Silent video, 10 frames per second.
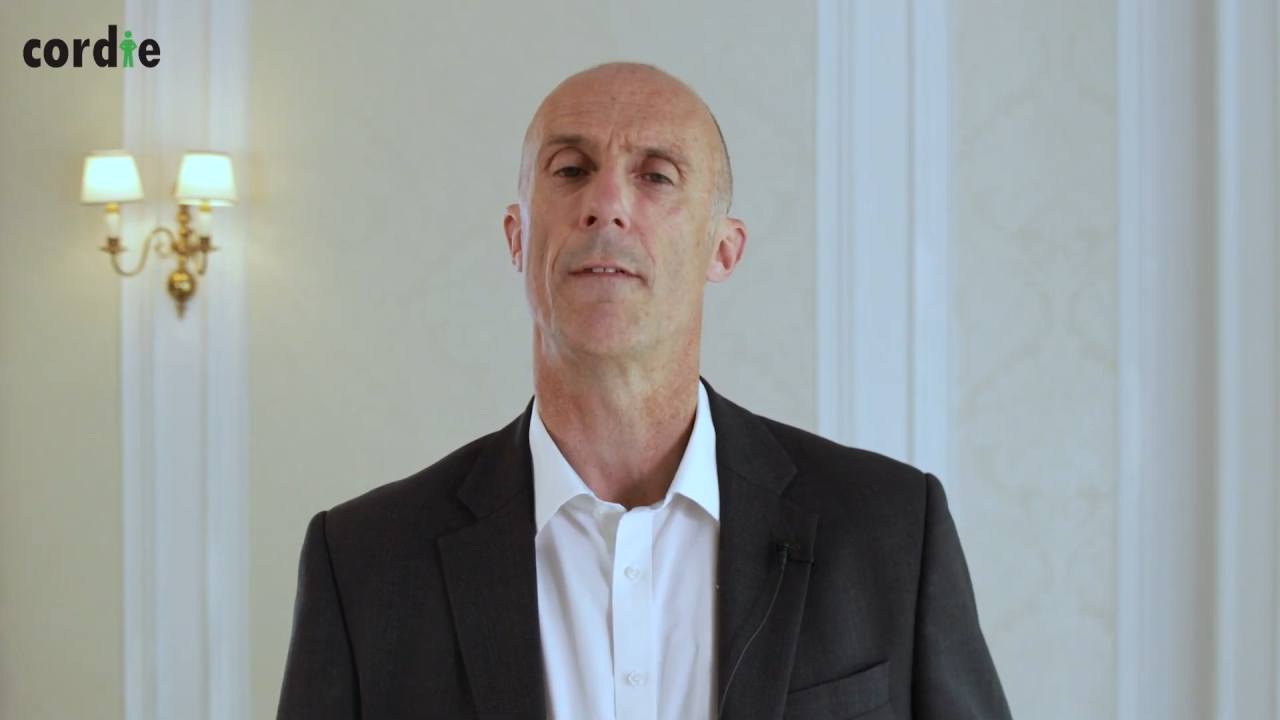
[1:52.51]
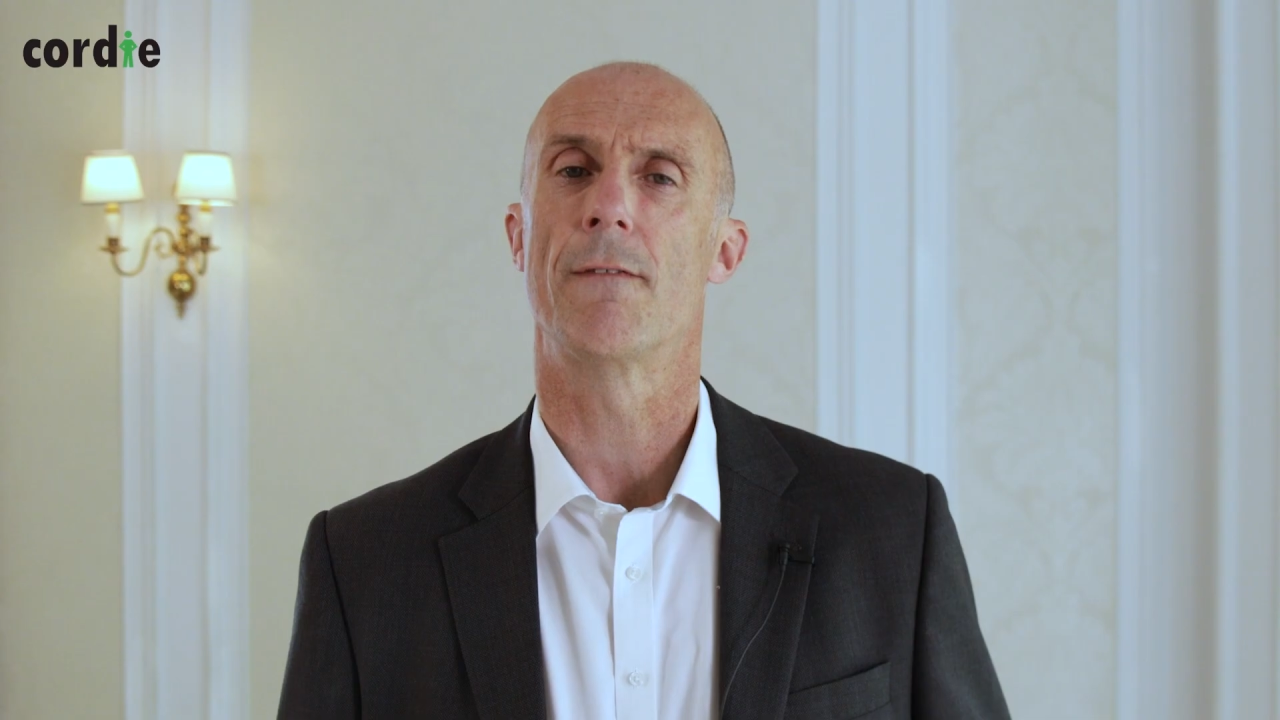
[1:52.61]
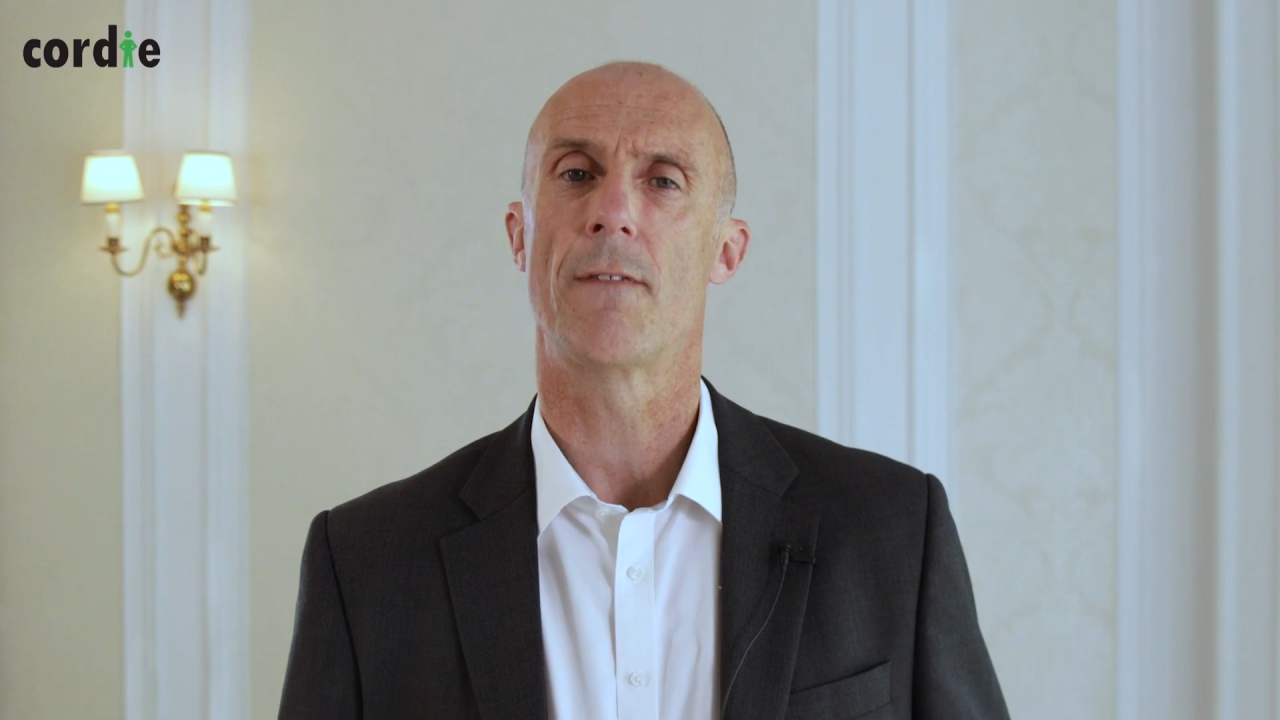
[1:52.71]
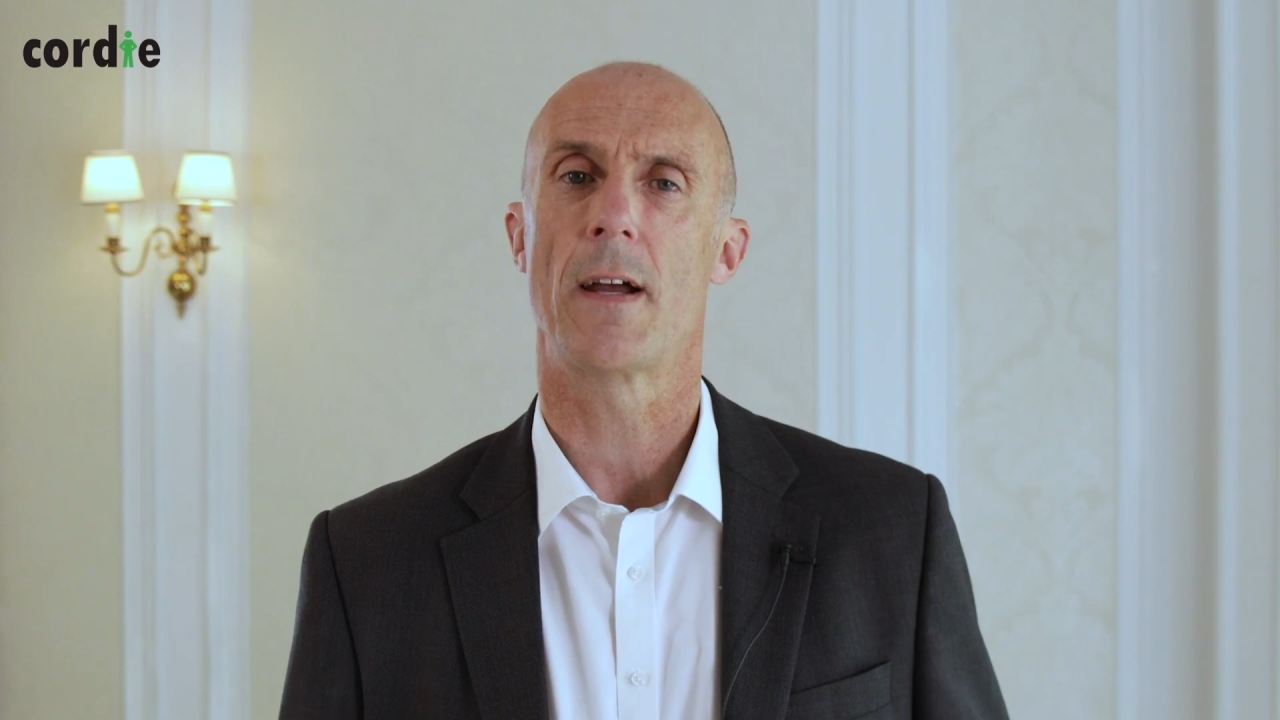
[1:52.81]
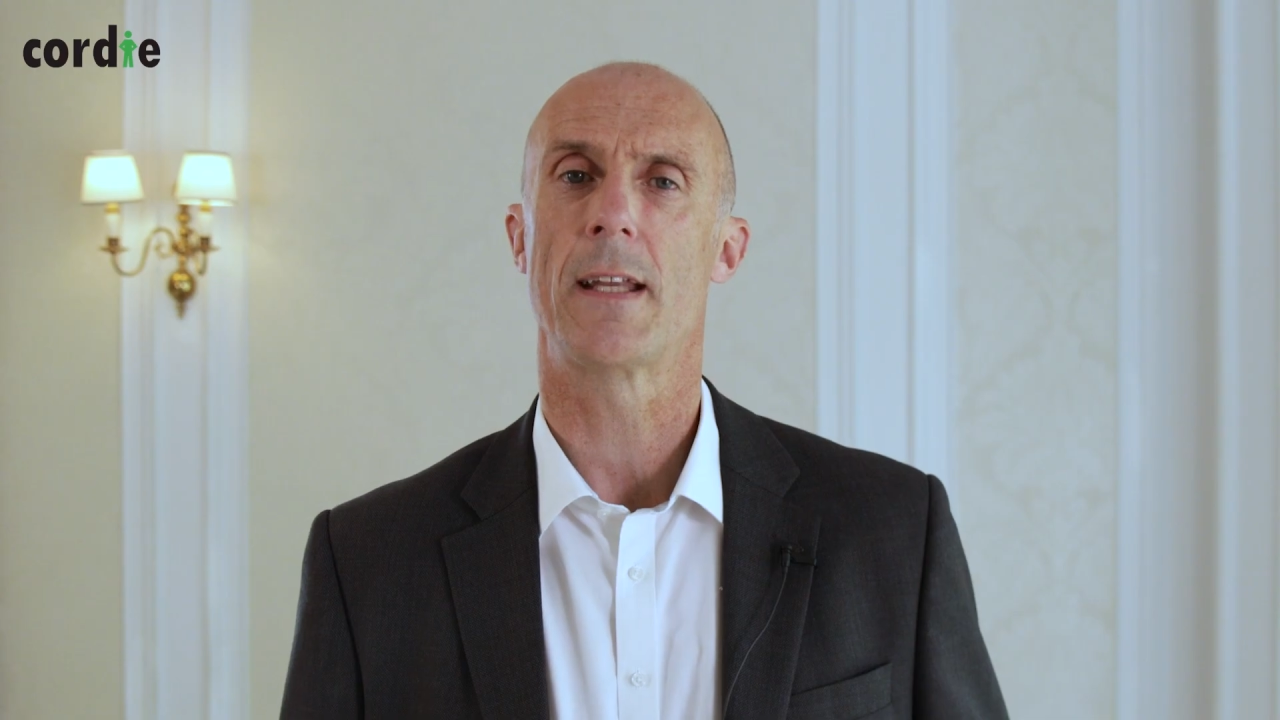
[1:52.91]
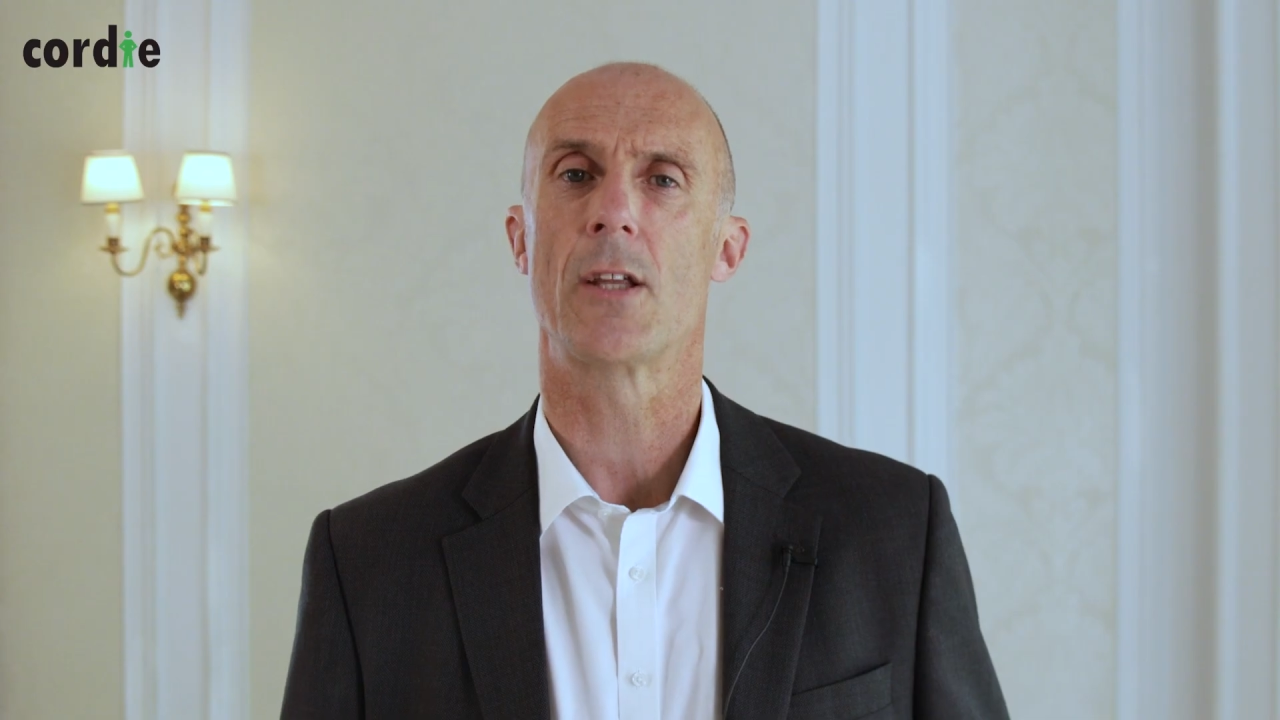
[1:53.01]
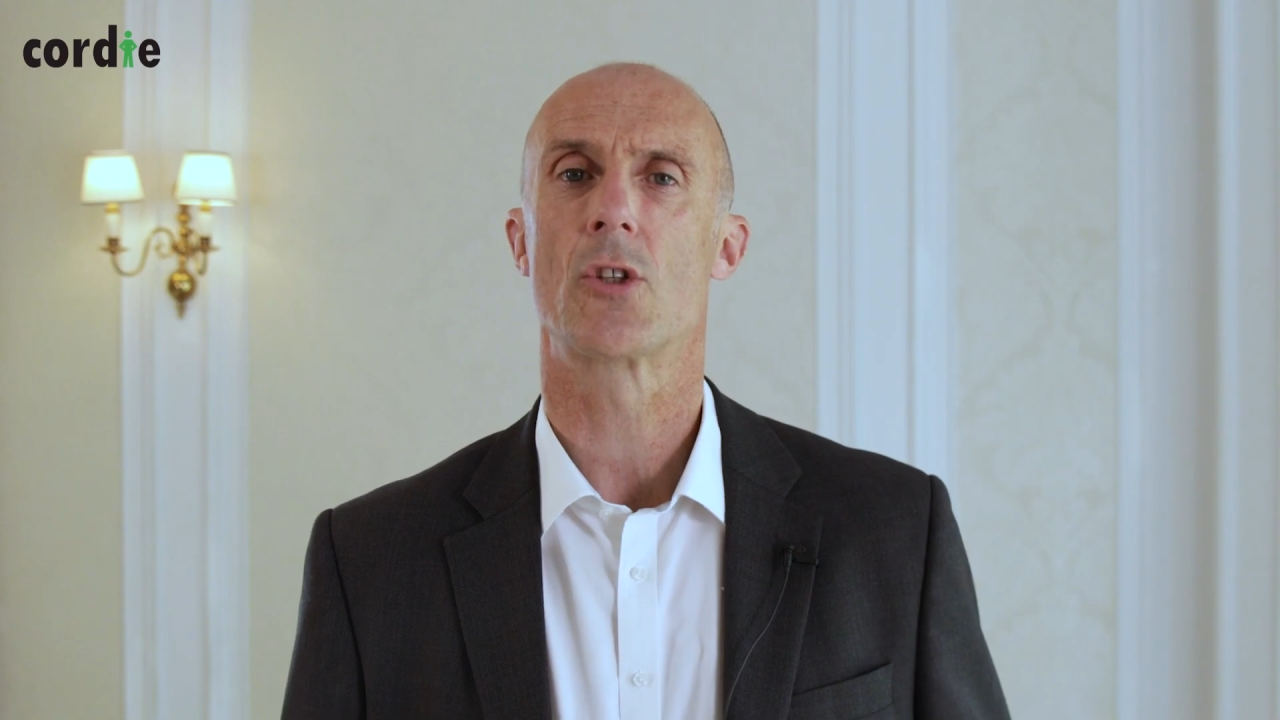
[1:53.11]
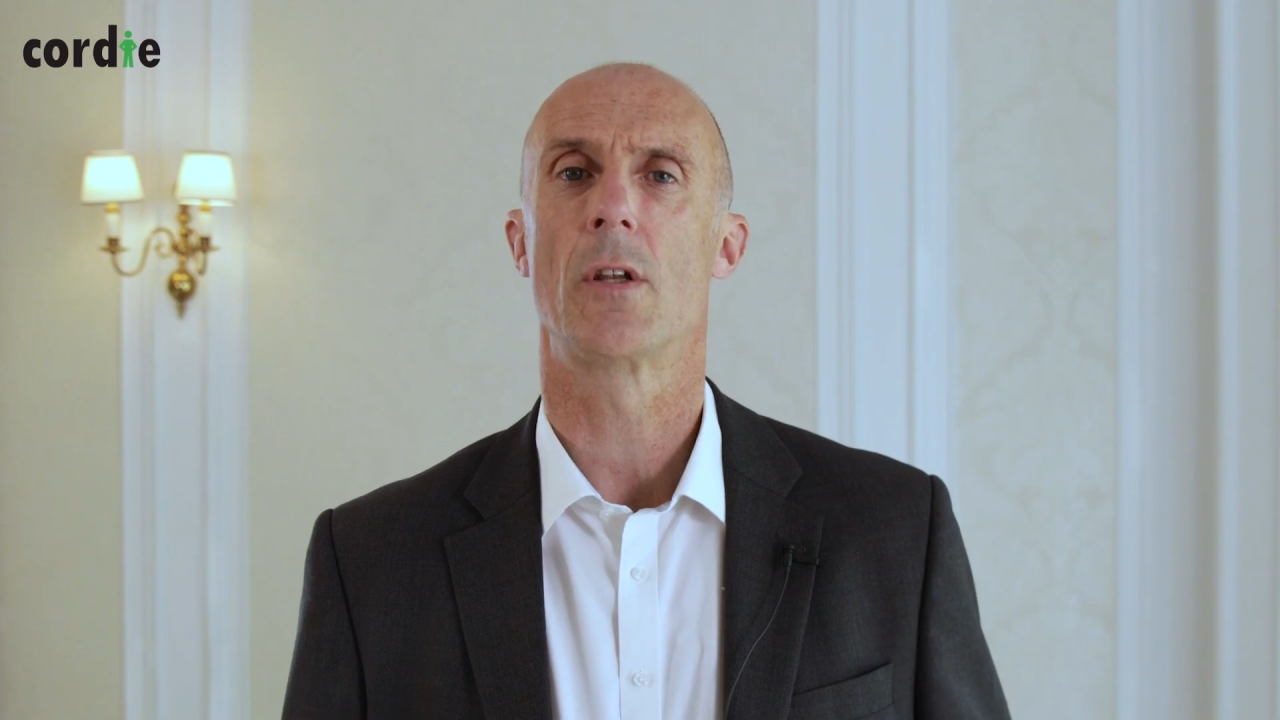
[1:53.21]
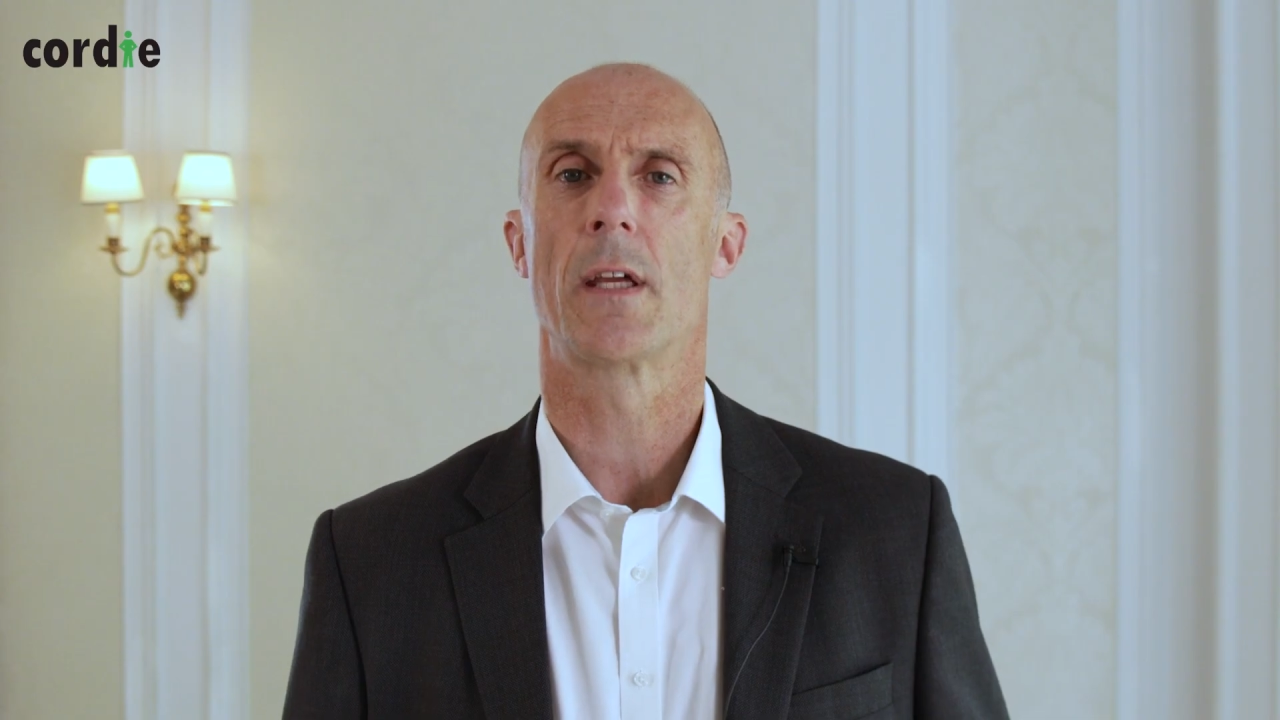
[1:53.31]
financial